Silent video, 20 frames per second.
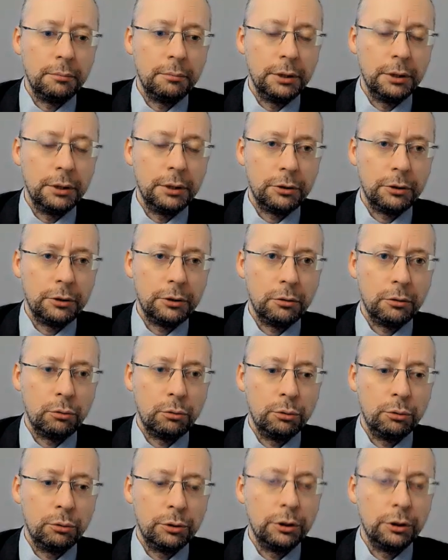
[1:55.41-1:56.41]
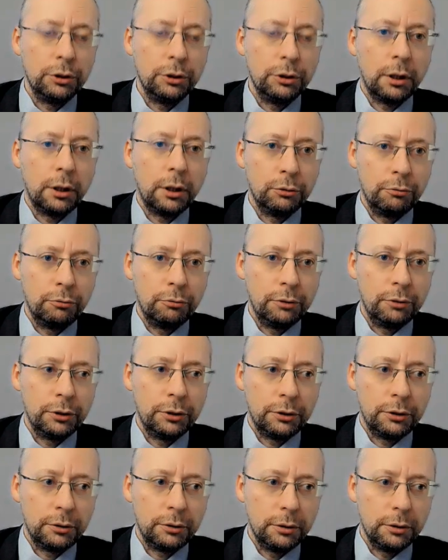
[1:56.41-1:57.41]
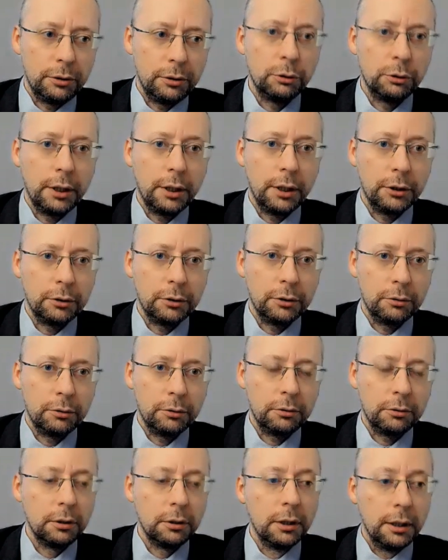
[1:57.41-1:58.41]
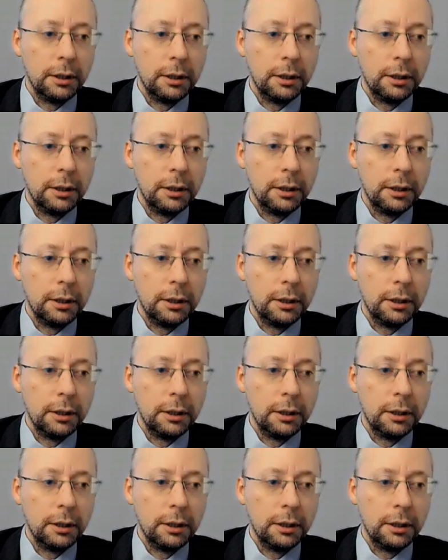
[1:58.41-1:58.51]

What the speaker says: minister who is in charge of these negotiations.